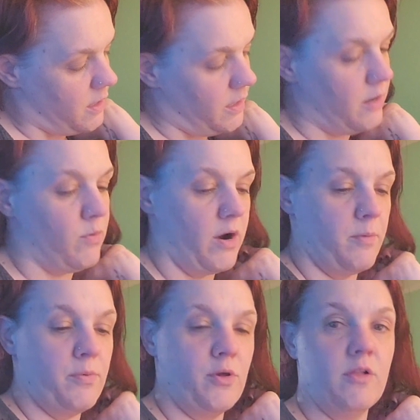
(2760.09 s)
anywhere,
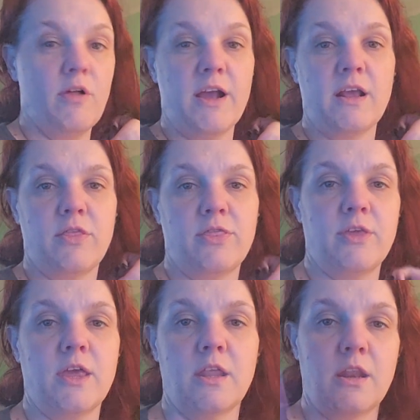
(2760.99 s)
put like a
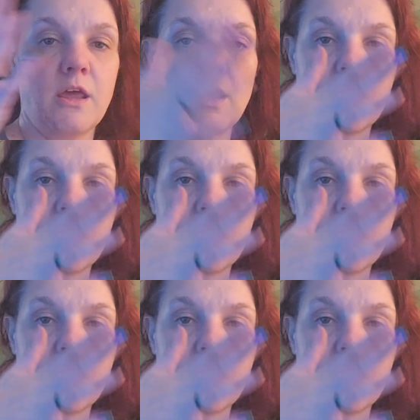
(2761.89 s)
thin,